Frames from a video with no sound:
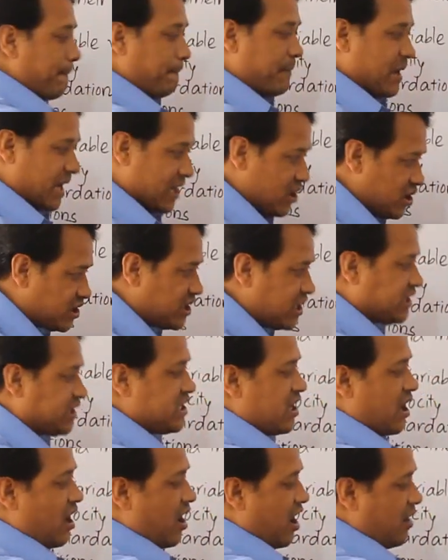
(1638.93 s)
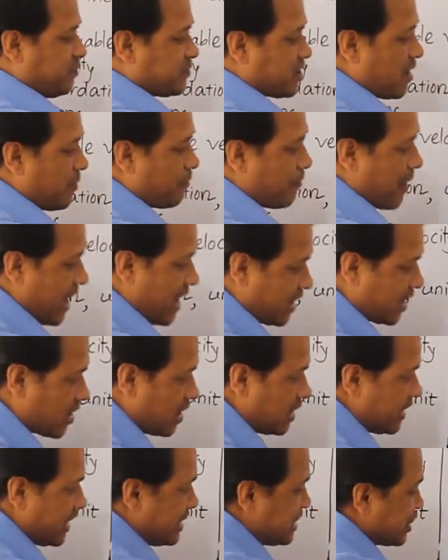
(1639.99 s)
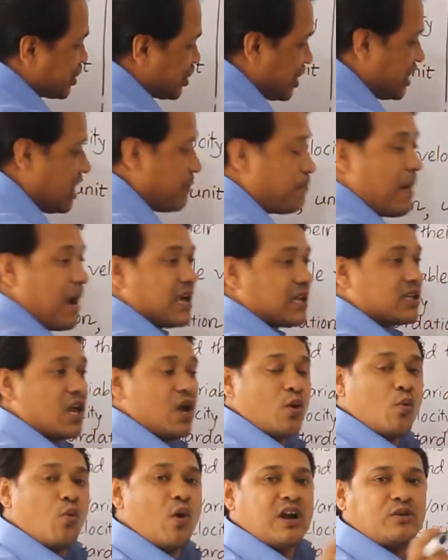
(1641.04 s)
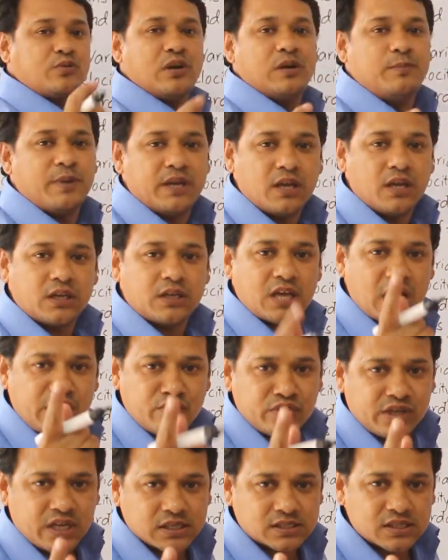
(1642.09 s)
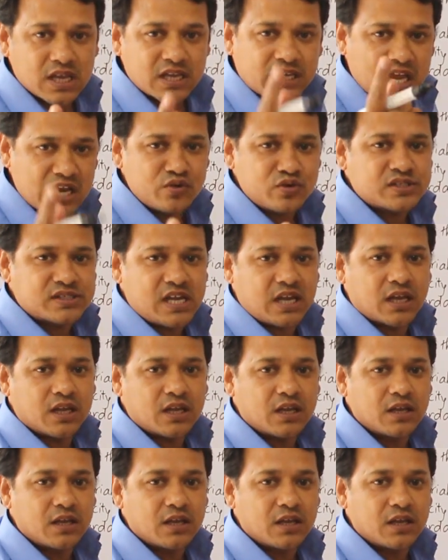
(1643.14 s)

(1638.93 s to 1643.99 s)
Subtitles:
velocity of the vehicle in CD path, what will be? Can you guess? Can you say?